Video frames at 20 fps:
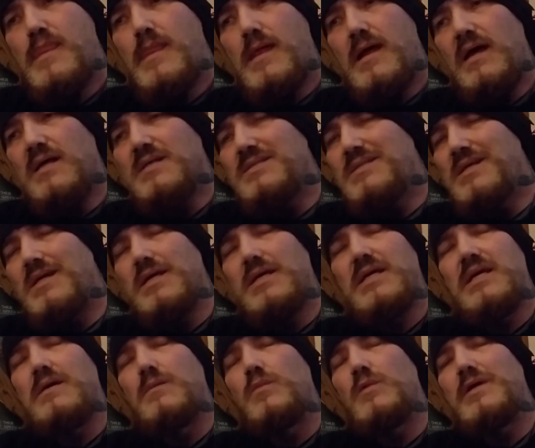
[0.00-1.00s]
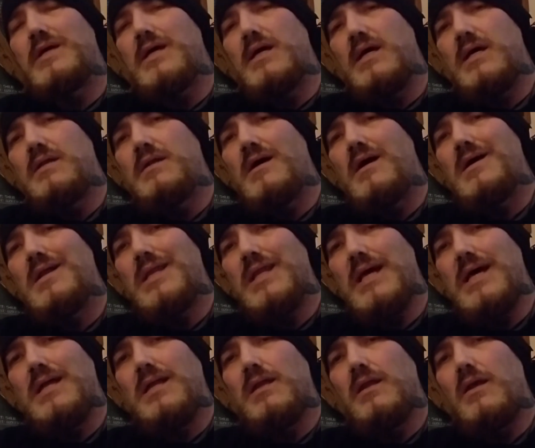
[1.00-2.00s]
I say again, we cannot let
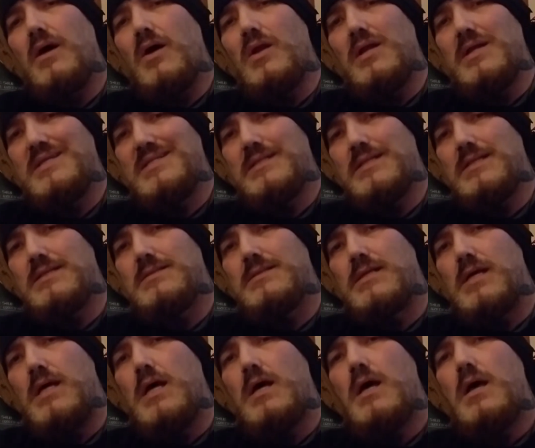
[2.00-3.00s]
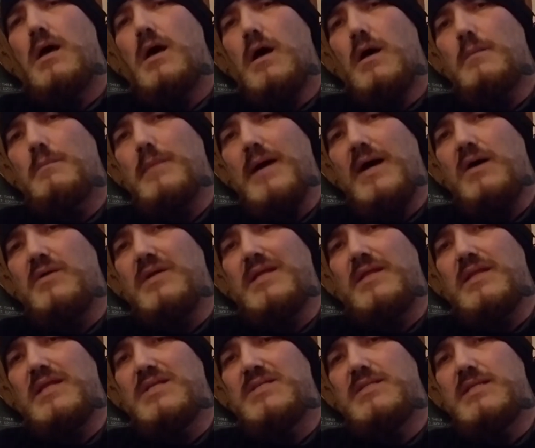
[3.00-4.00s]
lawlessness abound in
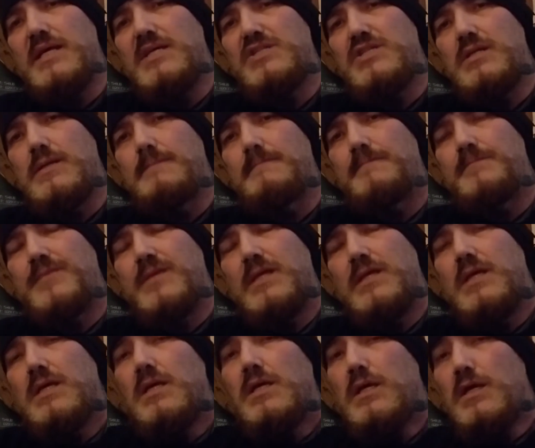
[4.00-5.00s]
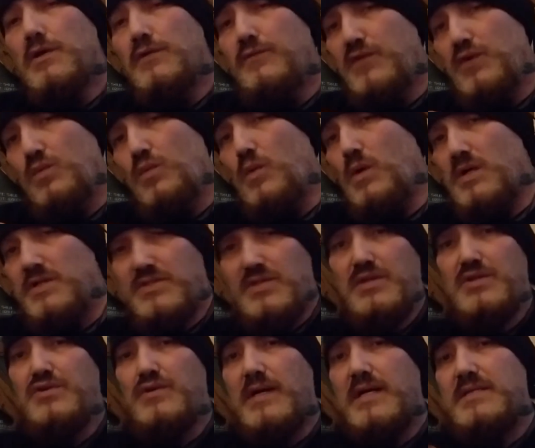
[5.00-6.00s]
this nation. If you watch the
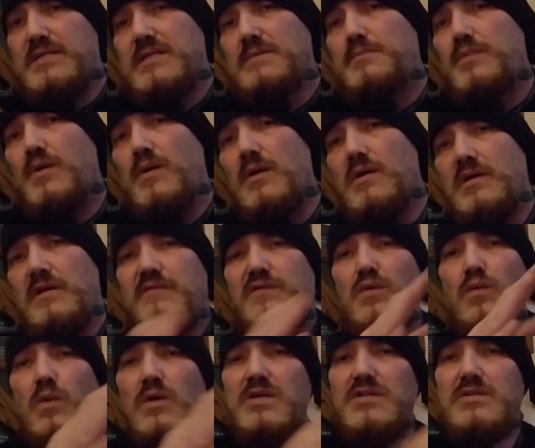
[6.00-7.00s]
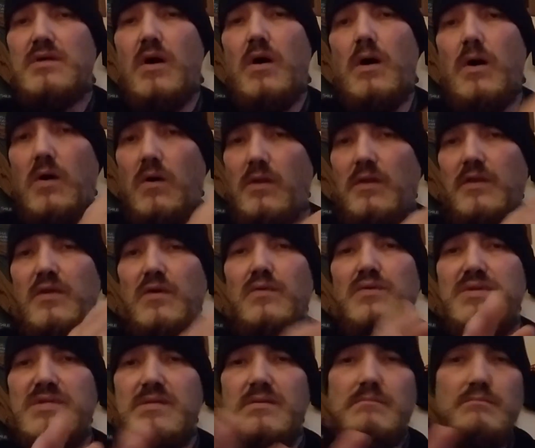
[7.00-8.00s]
Jurassic Park, if you watched all
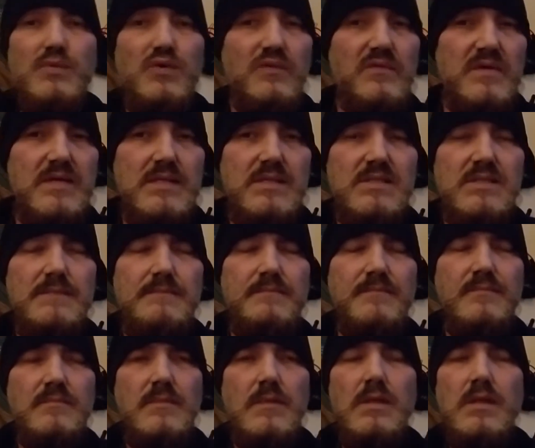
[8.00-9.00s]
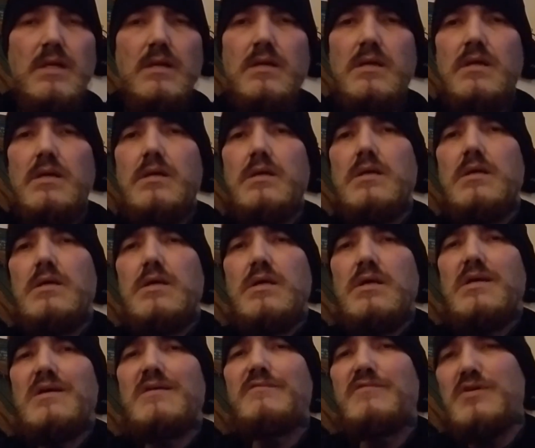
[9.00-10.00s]
those movies,
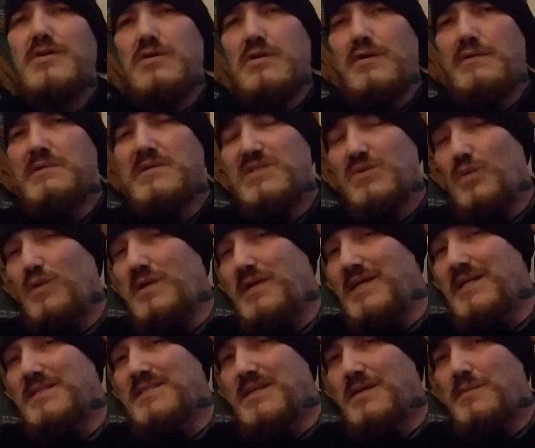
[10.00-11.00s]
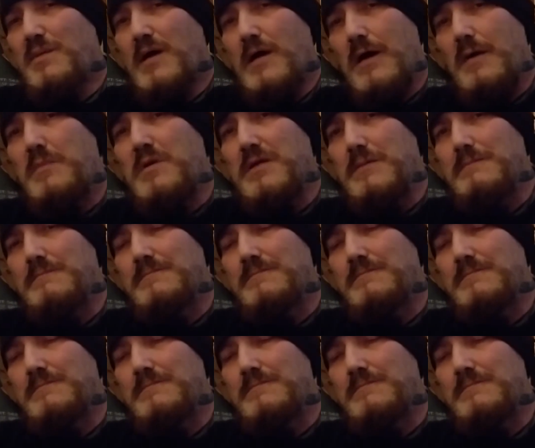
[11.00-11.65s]
if you notice what ends up happening,